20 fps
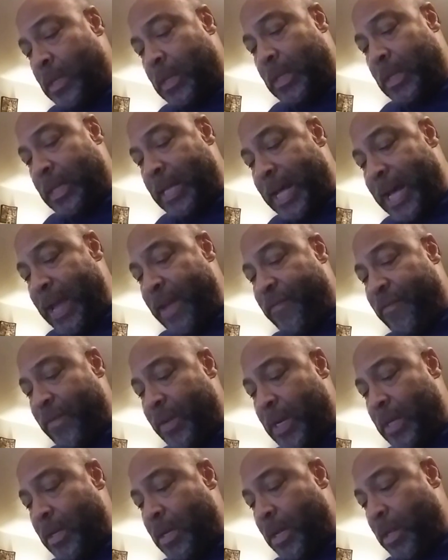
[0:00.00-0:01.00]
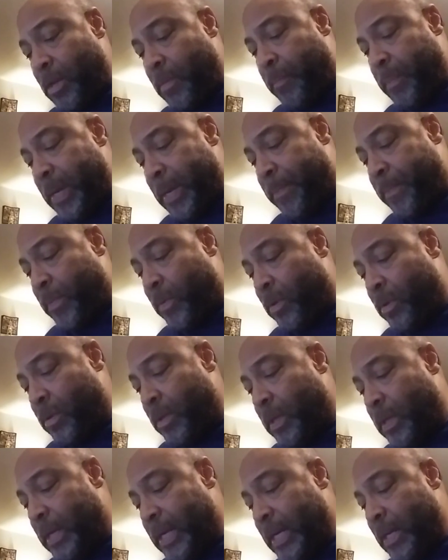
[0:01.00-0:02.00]
life, and other people
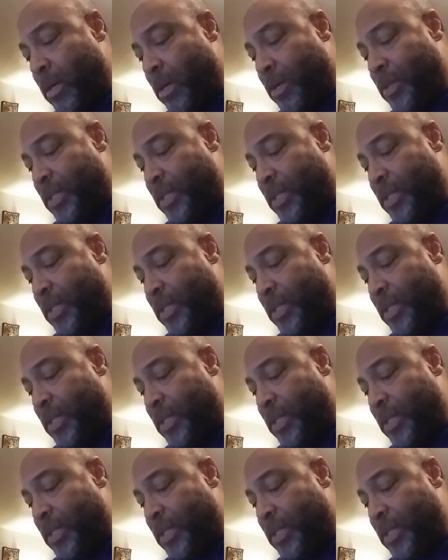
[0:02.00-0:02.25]
and our